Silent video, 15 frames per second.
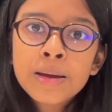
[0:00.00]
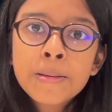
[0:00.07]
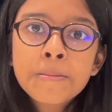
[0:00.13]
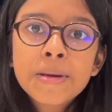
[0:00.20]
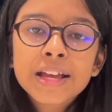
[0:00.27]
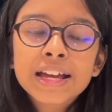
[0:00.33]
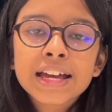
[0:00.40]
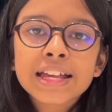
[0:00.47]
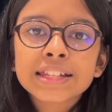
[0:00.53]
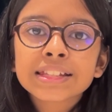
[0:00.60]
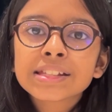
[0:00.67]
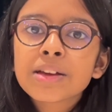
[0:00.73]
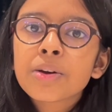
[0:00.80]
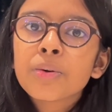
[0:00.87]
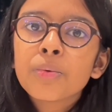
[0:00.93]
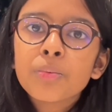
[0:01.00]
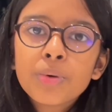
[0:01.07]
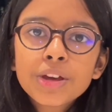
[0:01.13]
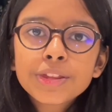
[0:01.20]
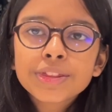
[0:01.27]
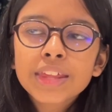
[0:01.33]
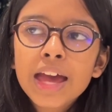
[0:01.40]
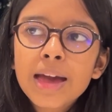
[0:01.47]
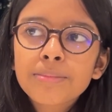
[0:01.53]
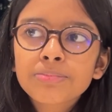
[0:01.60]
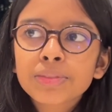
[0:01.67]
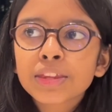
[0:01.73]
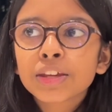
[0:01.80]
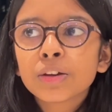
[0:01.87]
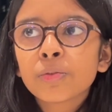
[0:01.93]
because with
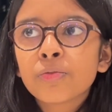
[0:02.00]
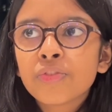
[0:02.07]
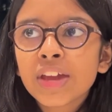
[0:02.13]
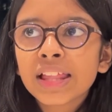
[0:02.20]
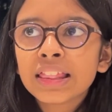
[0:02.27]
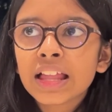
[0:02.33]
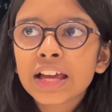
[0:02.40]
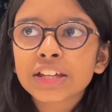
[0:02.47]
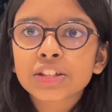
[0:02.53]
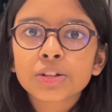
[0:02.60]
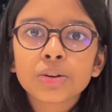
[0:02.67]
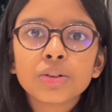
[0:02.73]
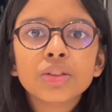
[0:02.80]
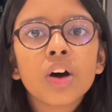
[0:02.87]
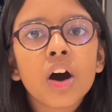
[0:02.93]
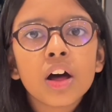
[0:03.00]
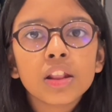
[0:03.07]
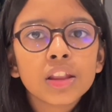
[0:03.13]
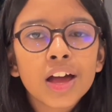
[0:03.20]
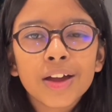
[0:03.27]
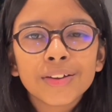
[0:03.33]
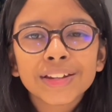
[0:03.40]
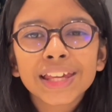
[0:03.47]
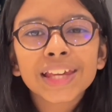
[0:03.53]
them you feel like you're not alone,